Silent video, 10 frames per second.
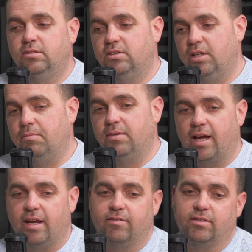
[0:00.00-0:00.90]
Jim,
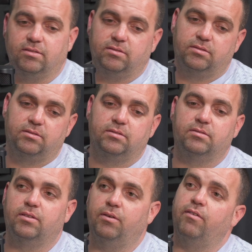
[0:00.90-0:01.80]
Dave, and
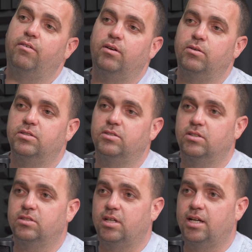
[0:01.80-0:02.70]
whoever else is on
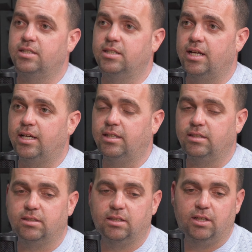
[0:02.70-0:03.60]
site today,
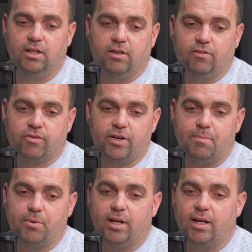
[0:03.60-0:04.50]
and 3
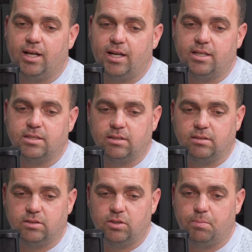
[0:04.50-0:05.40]
bricklayers
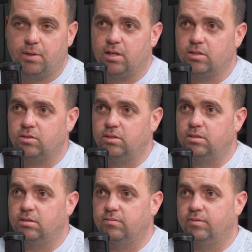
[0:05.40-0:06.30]
and 2
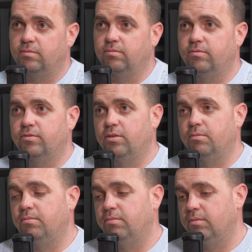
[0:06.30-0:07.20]
plasterers
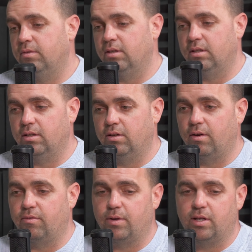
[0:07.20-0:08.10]
from
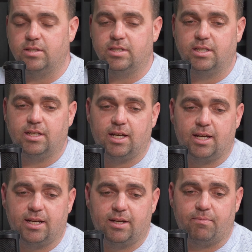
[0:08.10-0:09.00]
whoever we're using.
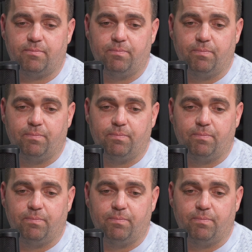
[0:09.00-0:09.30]
And